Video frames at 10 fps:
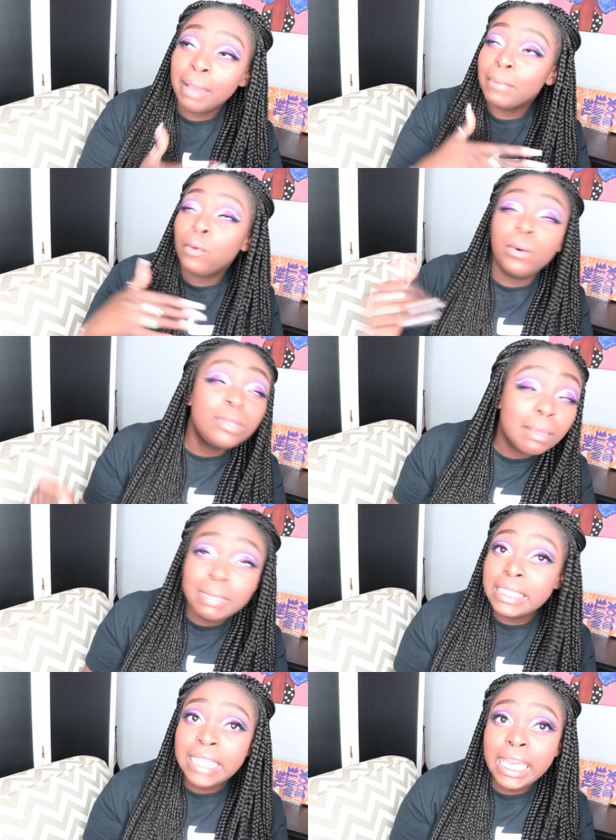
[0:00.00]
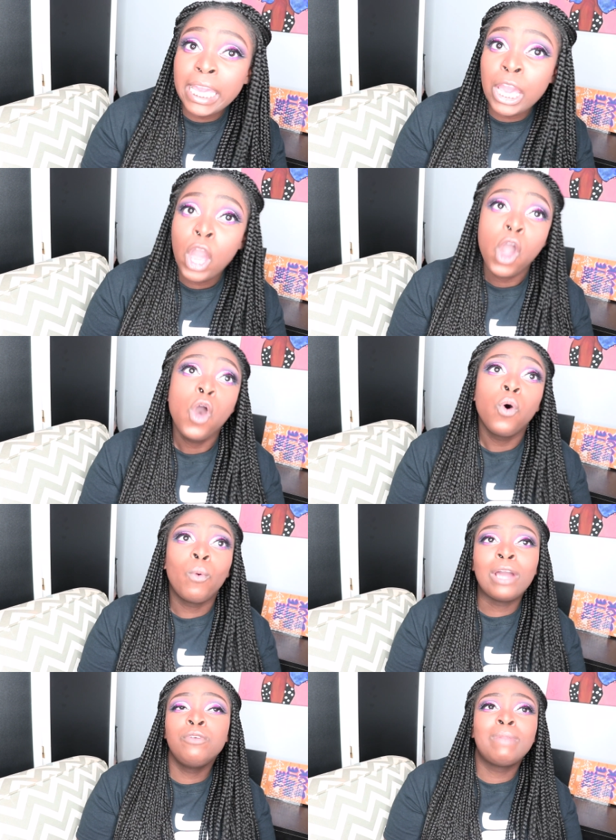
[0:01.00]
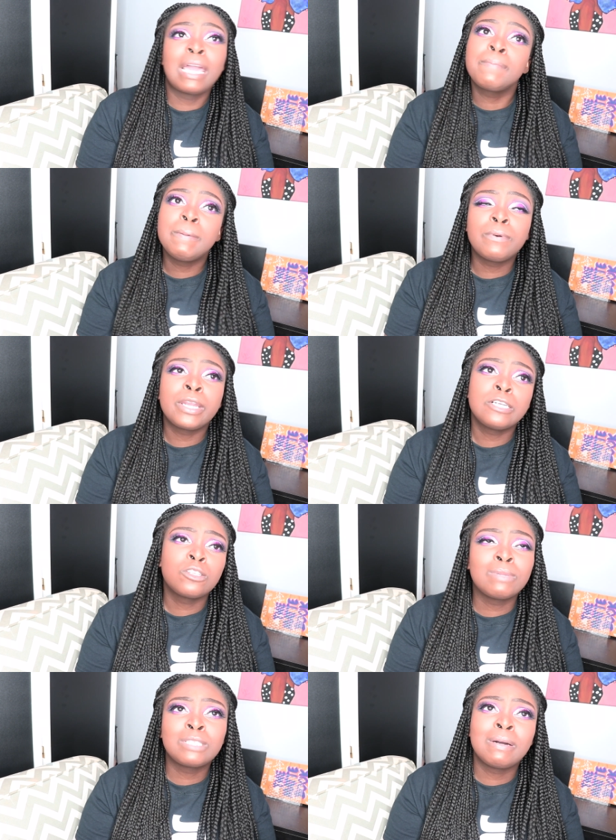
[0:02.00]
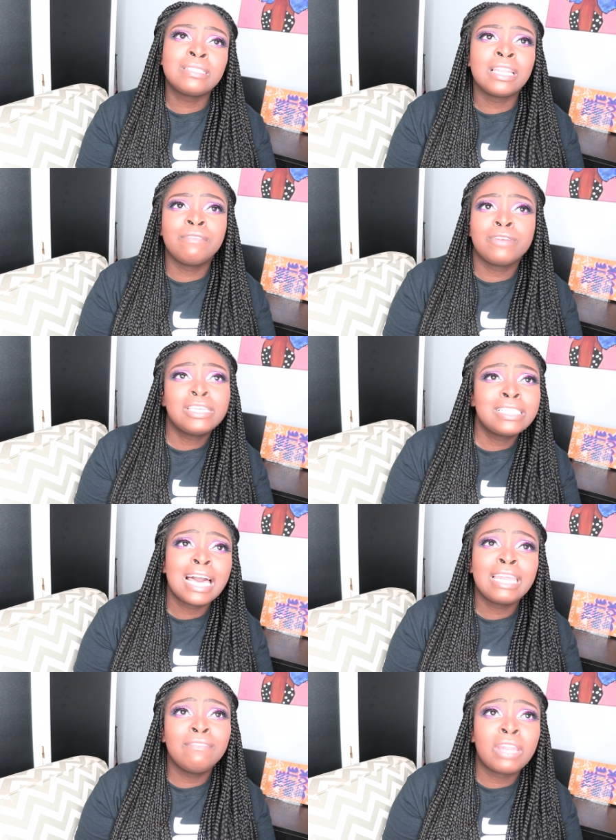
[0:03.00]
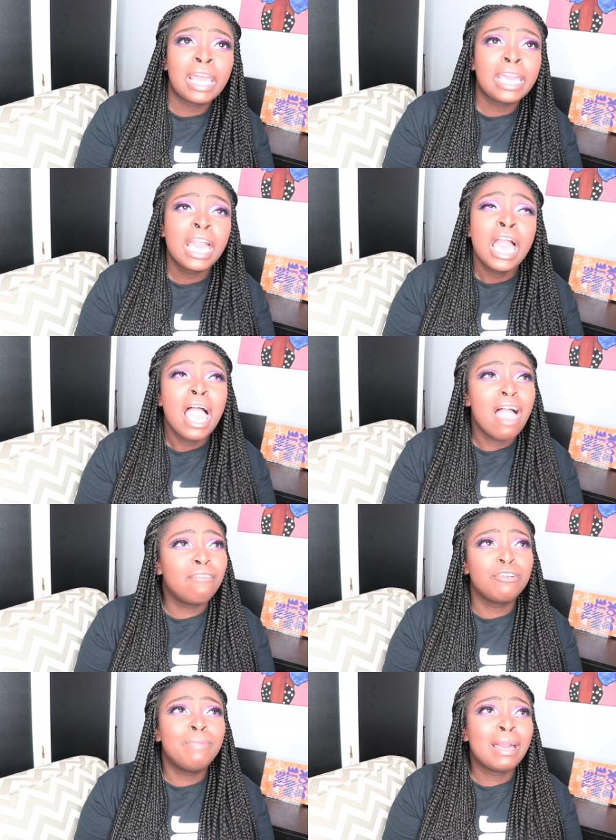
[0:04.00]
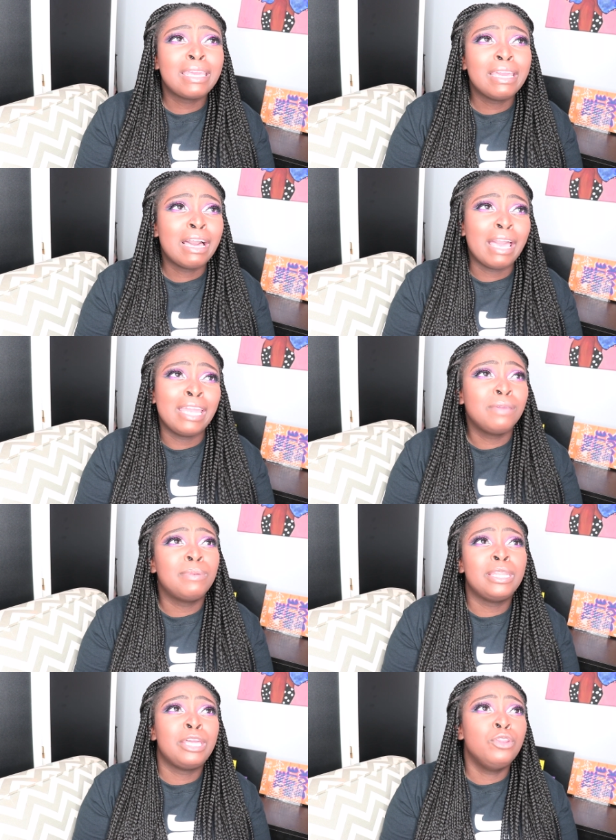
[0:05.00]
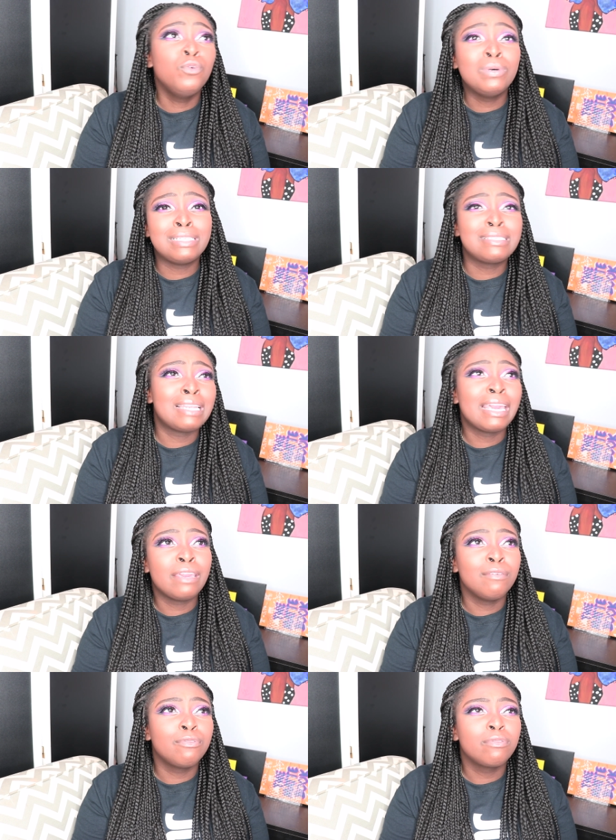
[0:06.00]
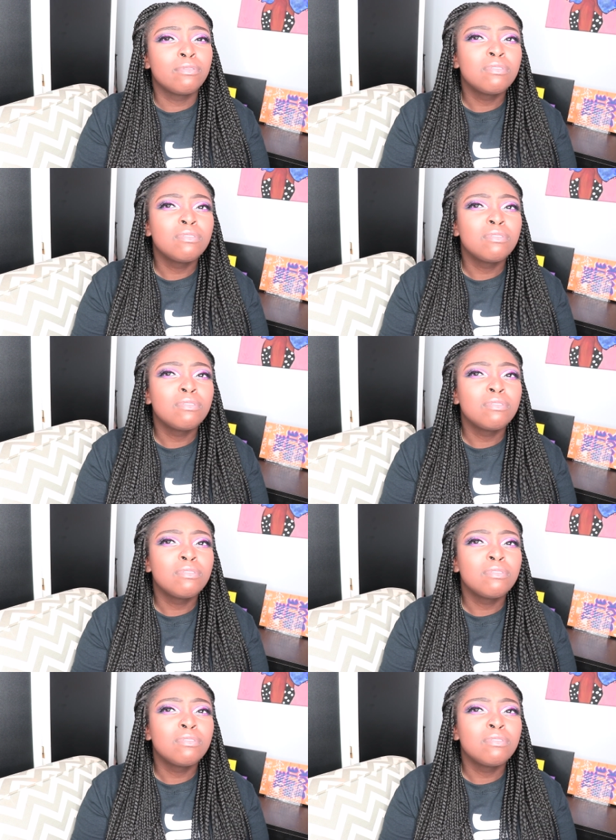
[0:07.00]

I'm gonna quote them as saying, why do black people care so much about slavery? It's not even like everybody, uh, anyone they knew was a slave.